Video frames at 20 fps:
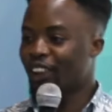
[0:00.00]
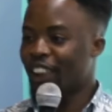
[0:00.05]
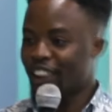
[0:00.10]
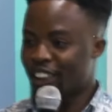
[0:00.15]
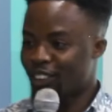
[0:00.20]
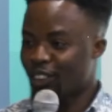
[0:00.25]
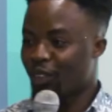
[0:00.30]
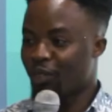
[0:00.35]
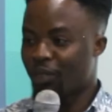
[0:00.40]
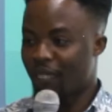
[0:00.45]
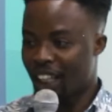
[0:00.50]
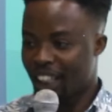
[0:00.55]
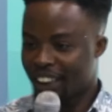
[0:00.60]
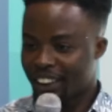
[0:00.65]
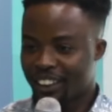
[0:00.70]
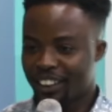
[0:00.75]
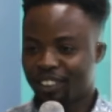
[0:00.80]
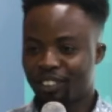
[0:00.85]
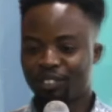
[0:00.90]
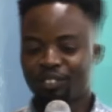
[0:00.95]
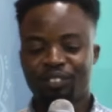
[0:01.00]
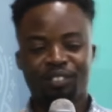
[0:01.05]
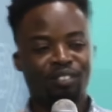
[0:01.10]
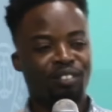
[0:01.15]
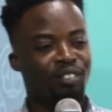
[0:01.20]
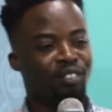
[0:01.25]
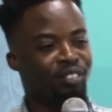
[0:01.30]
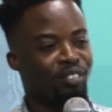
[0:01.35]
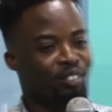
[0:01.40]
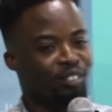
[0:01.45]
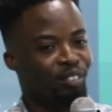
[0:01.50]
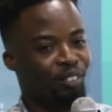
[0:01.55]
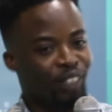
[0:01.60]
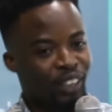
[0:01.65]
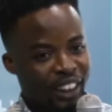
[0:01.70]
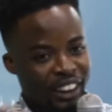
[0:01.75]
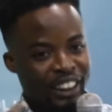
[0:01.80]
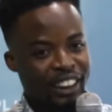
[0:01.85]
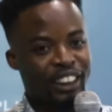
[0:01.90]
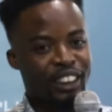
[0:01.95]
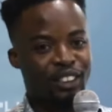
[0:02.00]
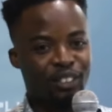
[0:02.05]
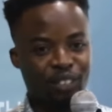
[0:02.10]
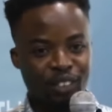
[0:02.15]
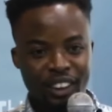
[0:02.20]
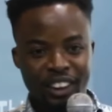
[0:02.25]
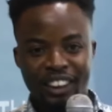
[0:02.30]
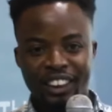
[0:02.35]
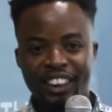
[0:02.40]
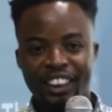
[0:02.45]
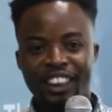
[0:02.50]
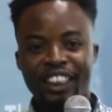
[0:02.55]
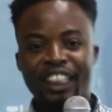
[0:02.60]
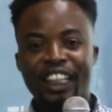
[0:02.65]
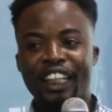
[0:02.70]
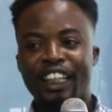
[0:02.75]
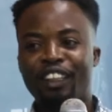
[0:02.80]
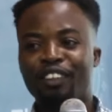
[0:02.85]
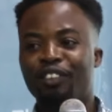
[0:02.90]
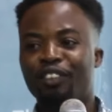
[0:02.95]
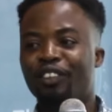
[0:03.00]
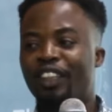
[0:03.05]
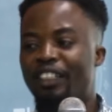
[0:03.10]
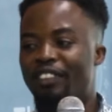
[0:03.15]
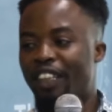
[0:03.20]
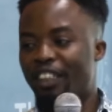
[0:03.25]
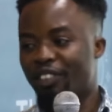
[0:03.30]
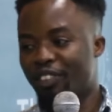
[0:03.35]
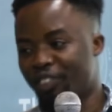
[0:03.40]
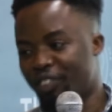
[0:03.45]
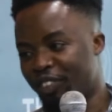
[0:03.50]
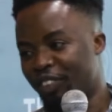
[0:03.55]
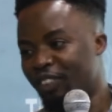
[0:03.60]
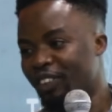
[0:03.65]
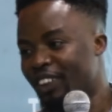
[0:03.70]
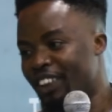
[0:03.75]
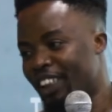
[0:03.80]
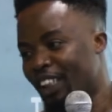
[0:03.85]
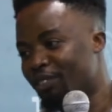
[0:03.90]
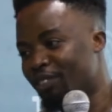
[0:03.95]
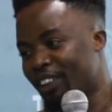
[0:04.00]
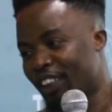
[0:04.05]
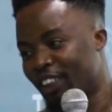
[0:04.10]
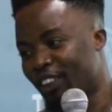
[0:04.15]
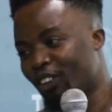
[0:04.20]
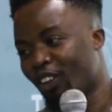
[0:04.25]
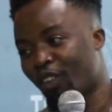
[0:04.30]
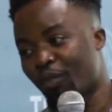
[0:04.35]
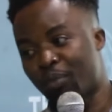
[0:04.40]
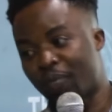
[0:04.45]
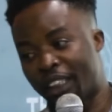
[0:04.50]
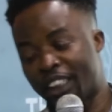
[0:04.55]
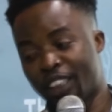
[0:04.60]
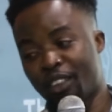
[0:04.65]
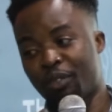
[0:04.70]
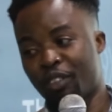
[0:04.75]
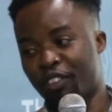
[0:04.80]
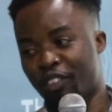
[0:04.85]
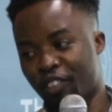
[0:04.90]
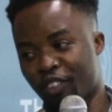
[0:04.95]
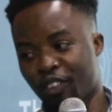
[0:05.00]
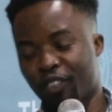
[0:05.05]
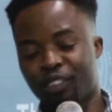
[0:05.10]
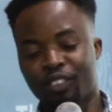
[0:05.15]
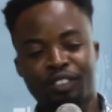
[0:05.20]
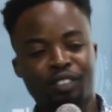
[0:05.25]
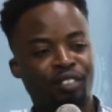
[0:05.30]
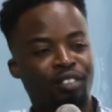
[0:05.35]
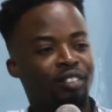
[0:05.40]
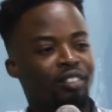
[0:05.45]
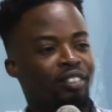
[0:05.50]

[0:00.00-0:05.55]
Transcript: money is your blood. Money is what? If you ever feel something in your belly before,